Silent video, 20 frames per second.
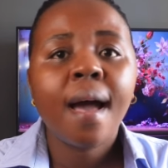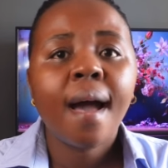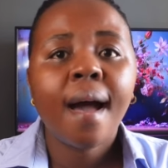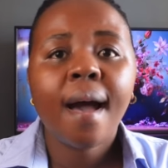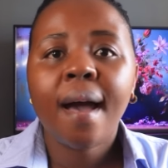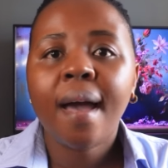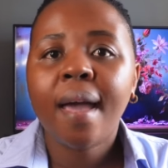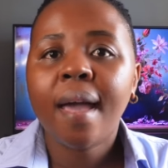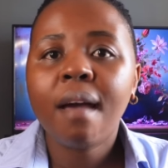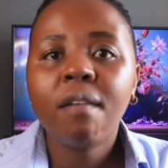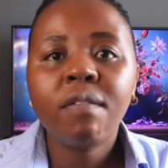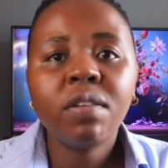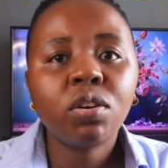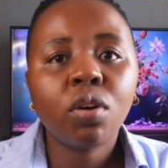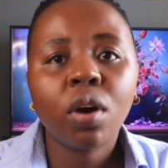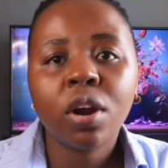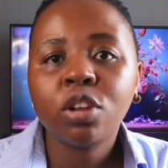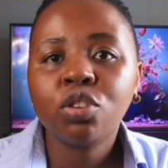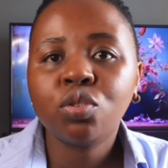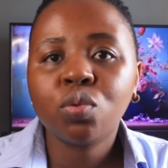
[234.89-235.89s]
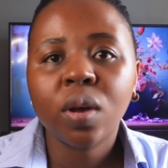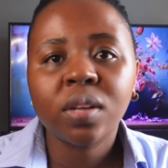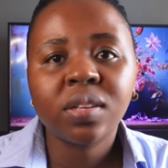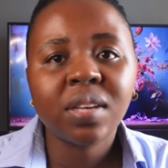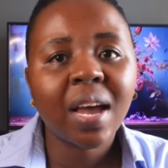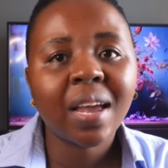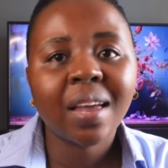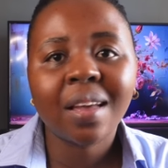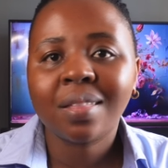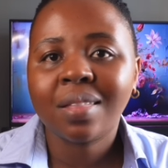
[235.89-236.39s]
I haven't gotten to a
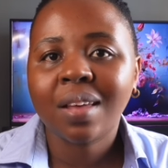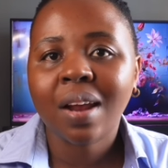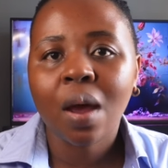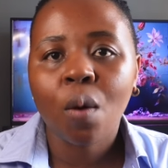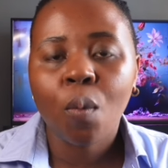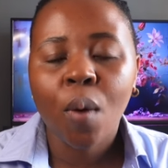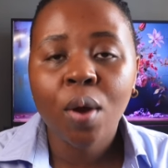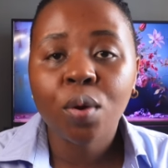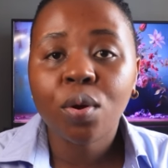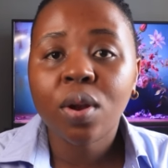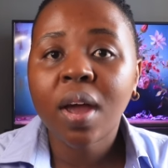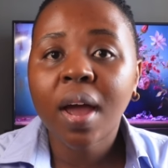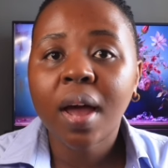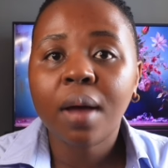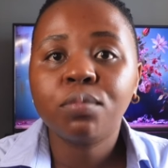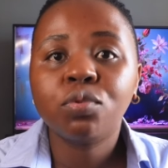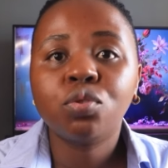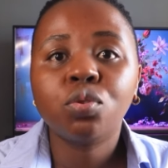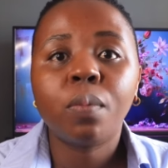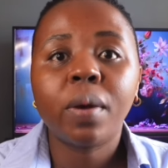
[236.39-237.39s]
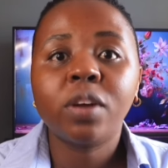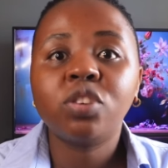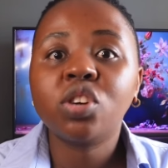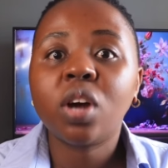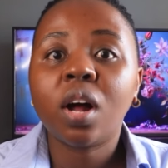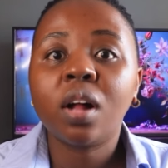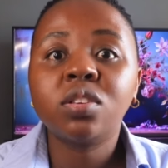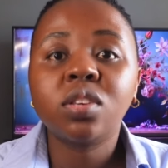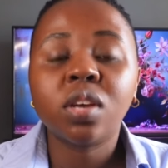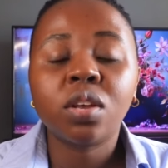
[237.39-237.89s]
target that I want when it comes to my
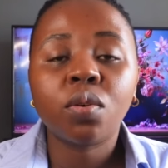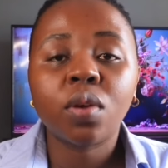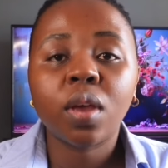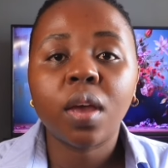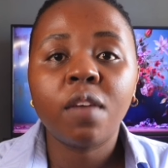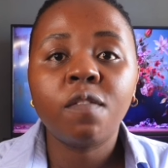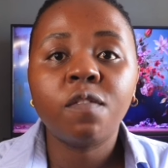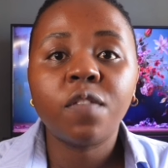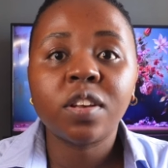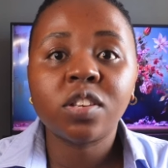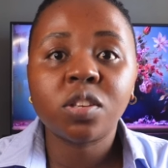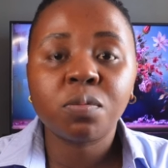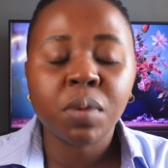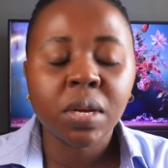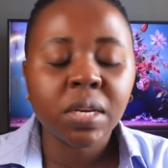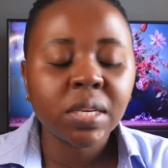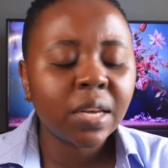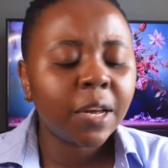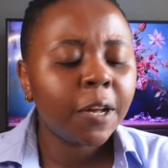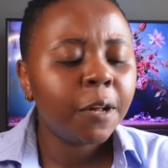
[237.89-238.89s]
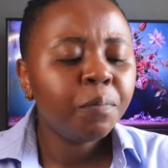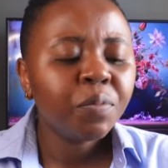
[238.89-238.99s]
child's investment.